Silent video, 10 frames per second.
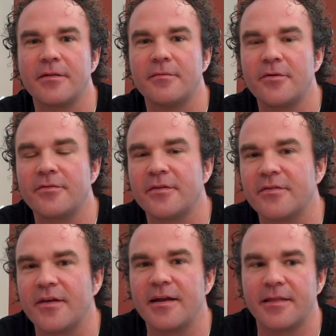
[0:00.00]
of the most
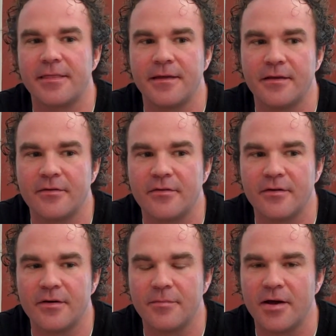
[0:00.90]
exciting things
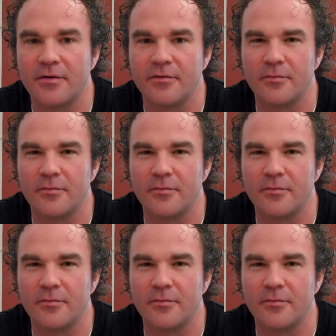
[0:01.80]
about,